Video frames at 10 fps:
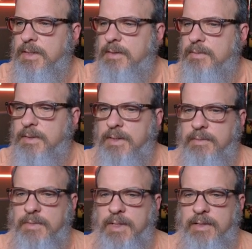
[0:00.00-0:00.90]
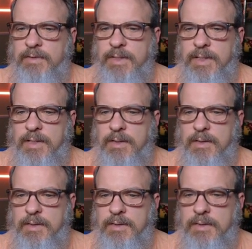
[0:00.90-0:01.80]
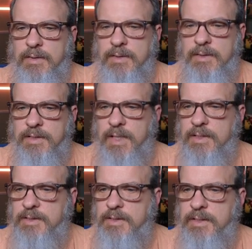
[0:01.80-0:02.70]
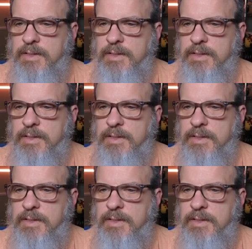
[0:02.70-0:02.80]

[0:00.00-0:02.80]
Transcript: don't think I'm going to have anything. This Kazi